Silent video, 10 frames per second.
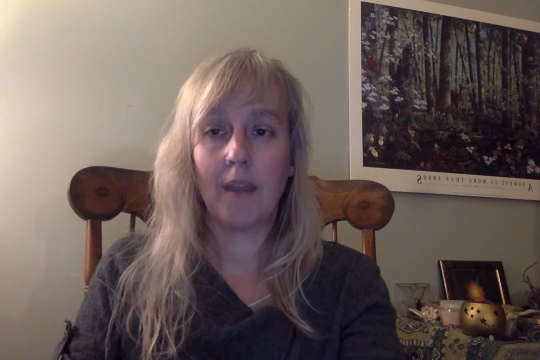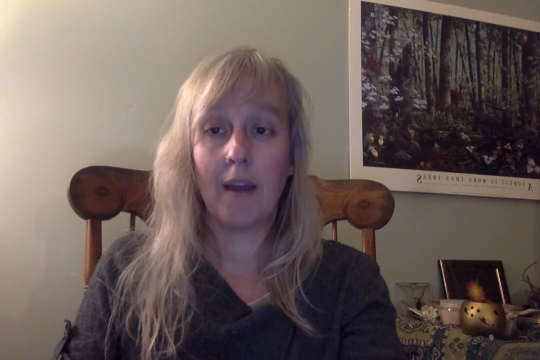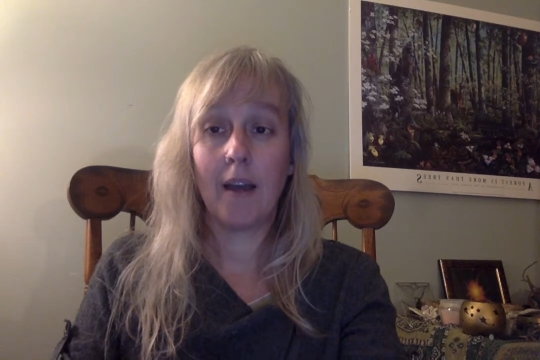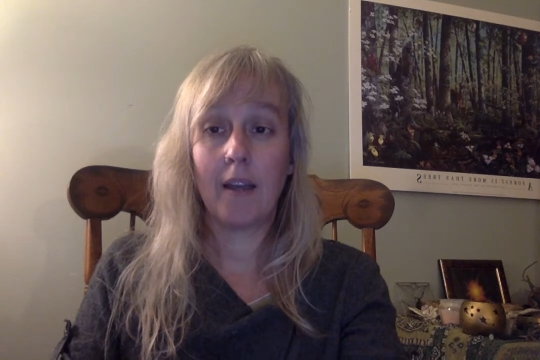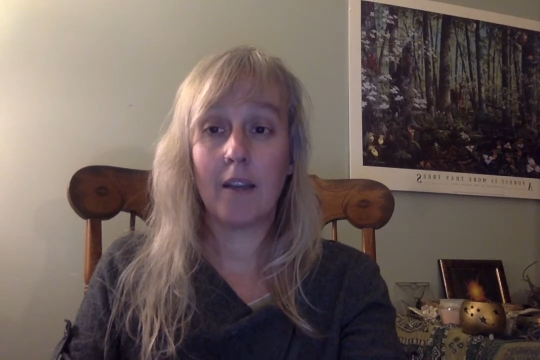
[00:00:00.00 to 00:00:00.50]

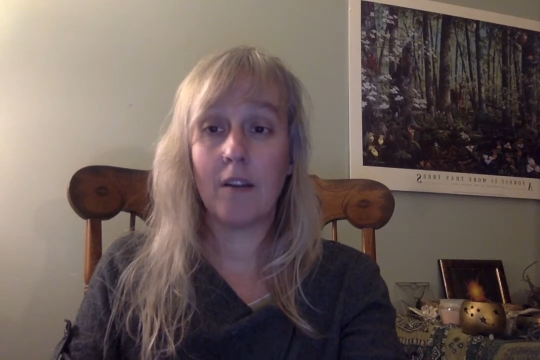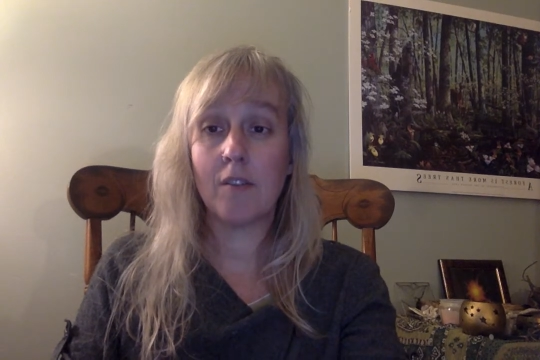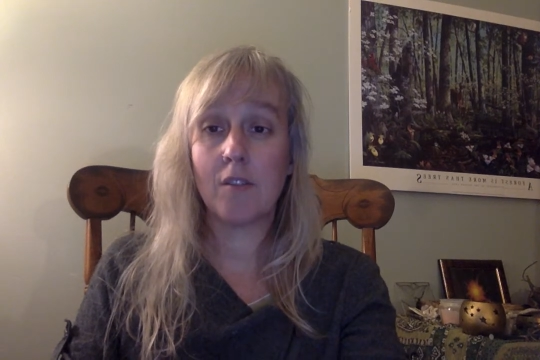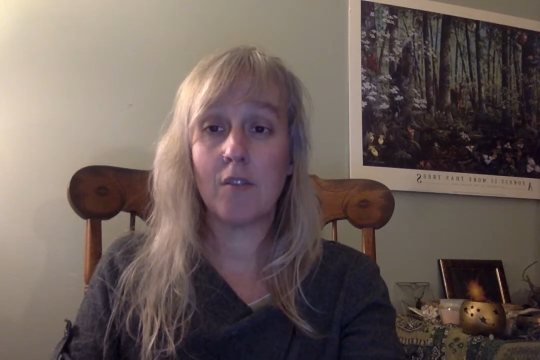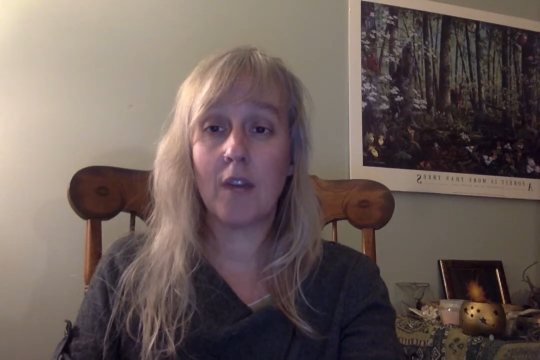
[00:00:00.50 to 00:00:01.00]
I can
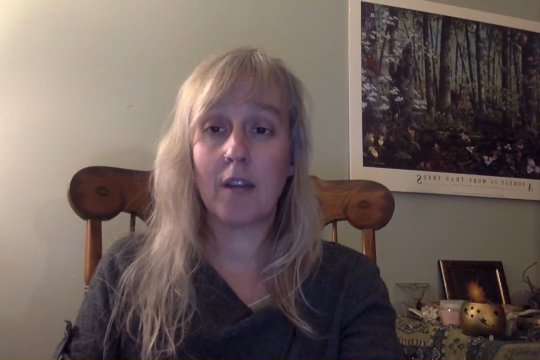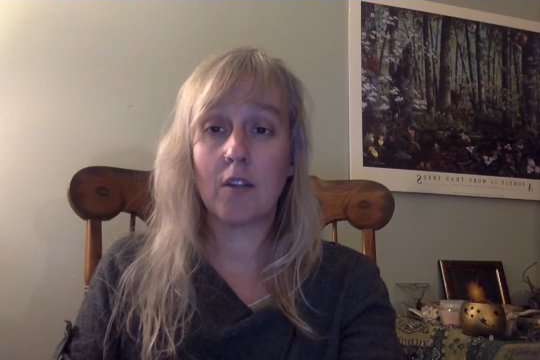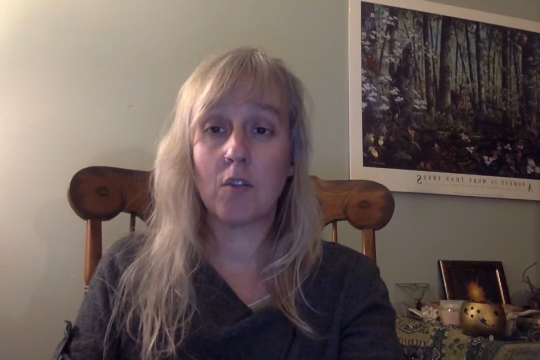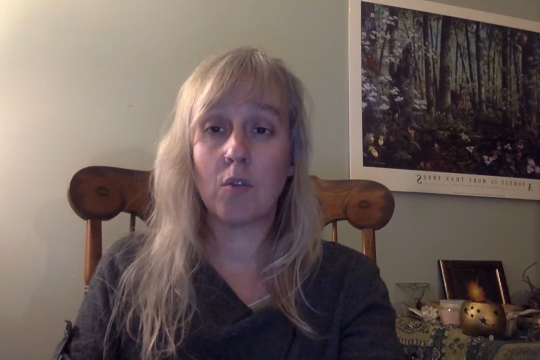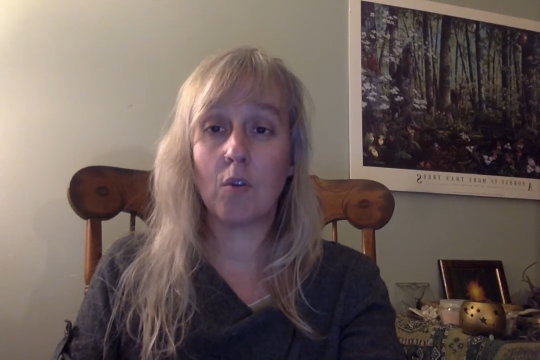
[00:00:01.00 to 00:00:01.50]
also not
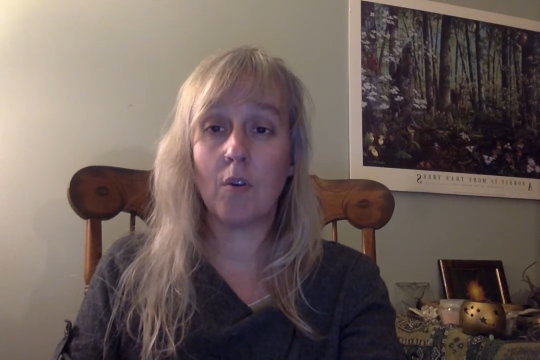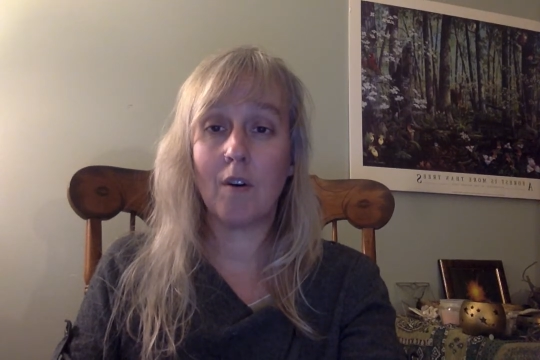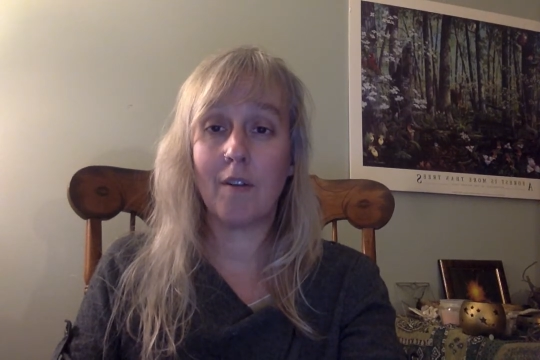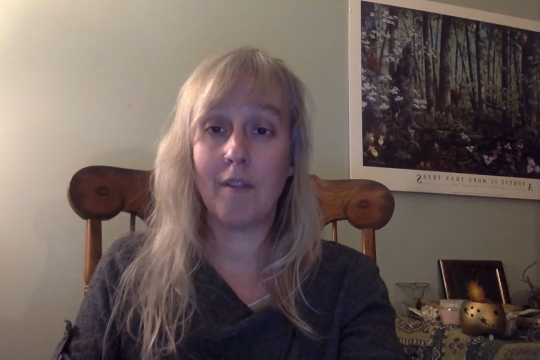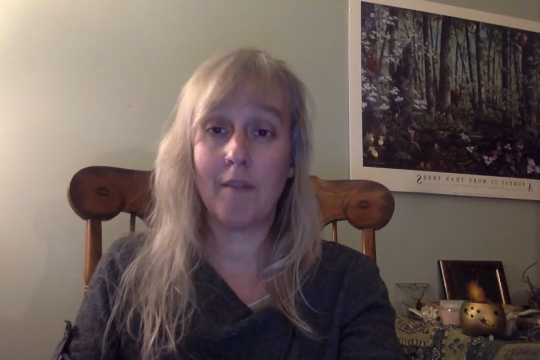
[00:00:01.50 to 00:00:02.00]
control
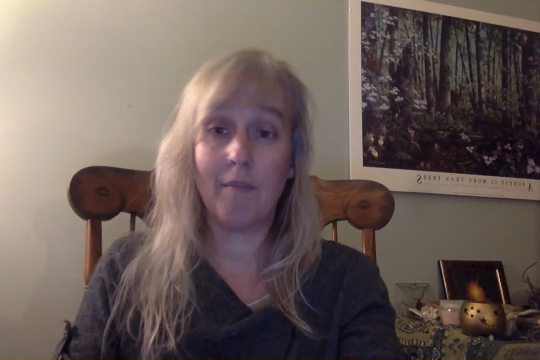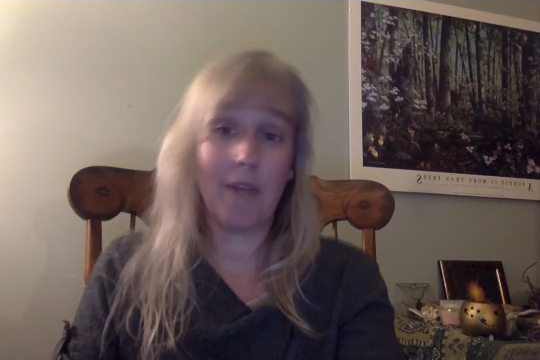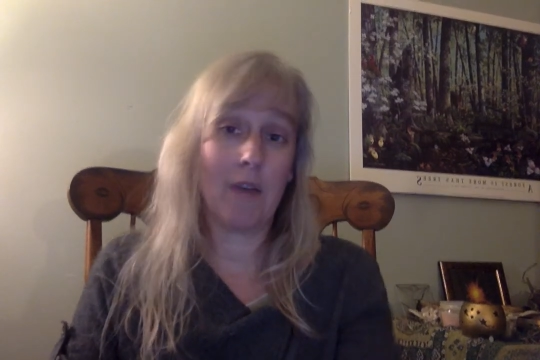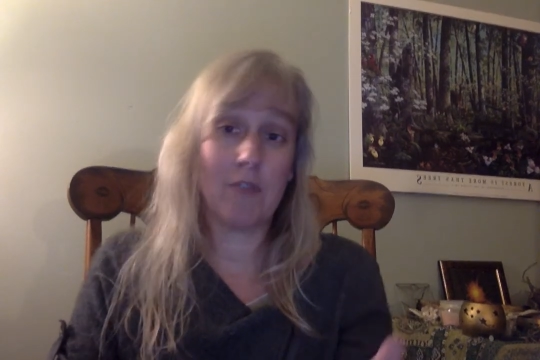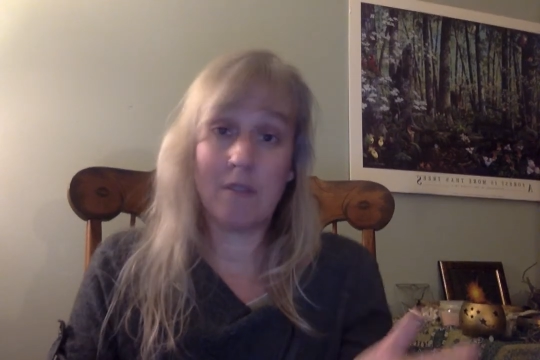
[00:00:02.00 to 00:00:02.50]
all the
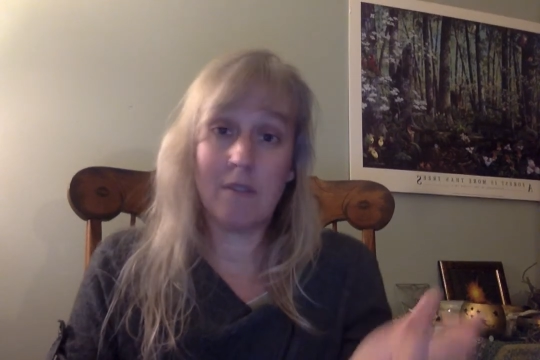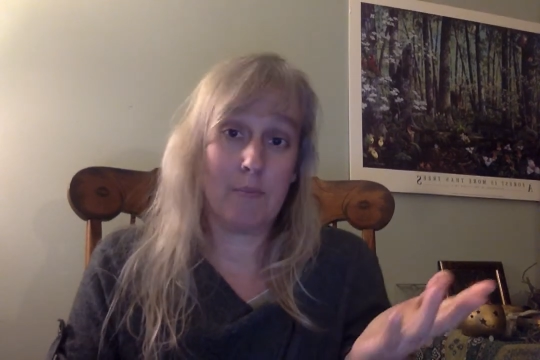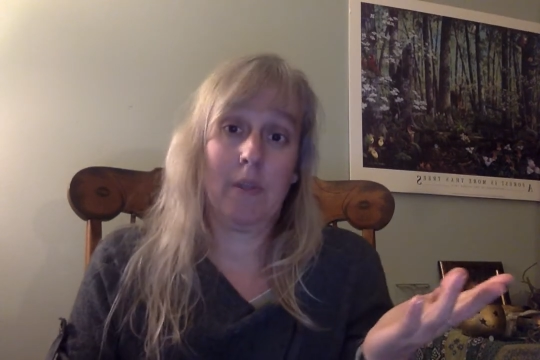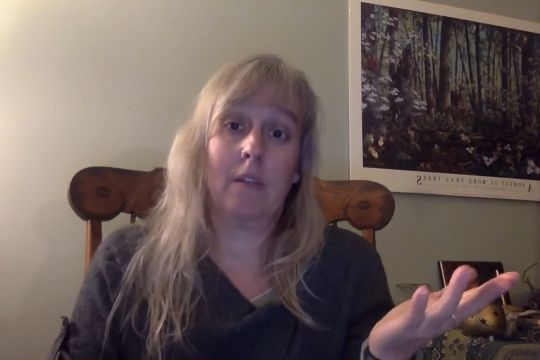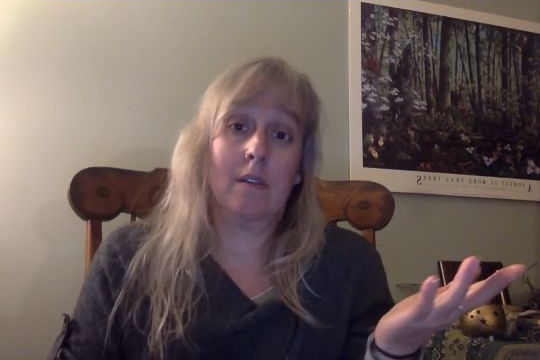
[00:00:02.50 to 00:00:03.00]
thousands,
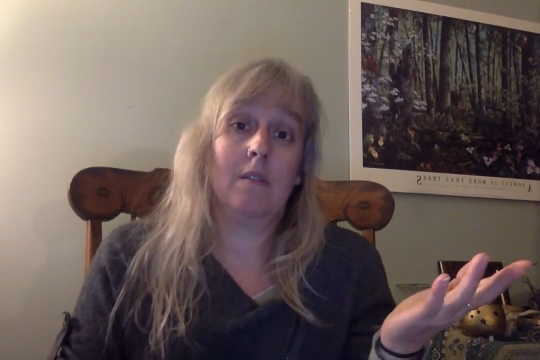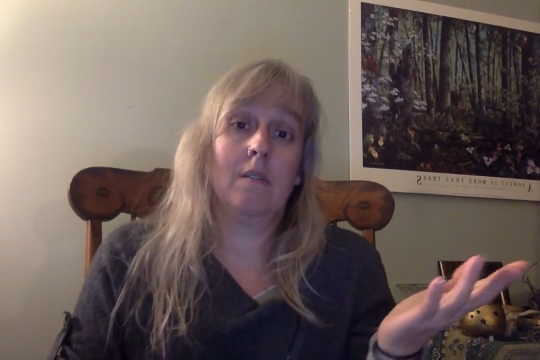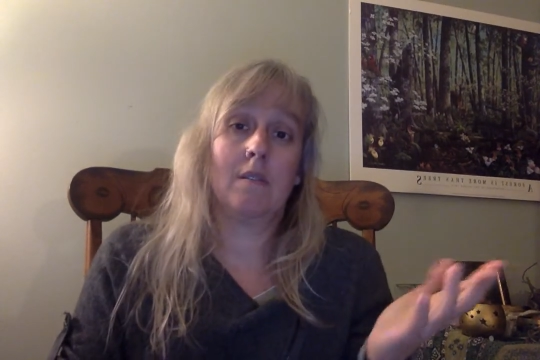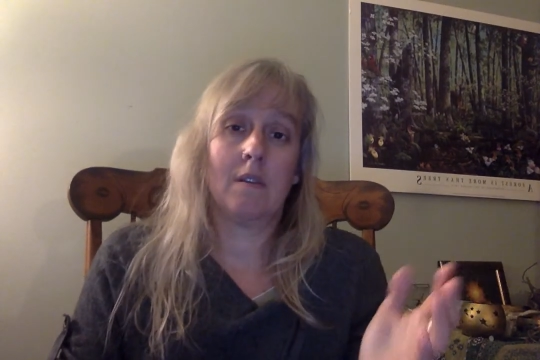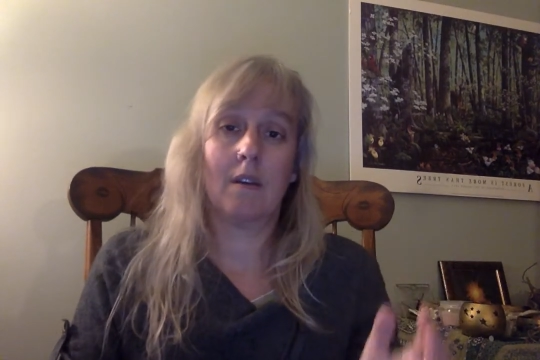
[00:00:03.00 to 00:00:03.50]

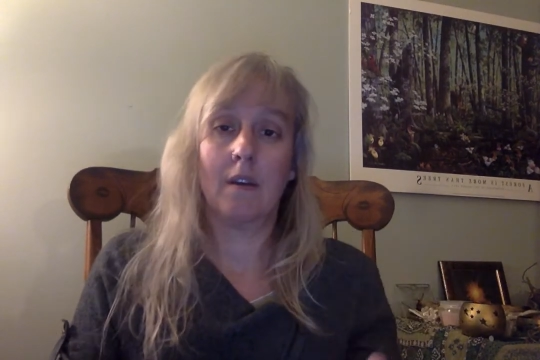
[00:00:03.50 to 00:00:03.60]
millions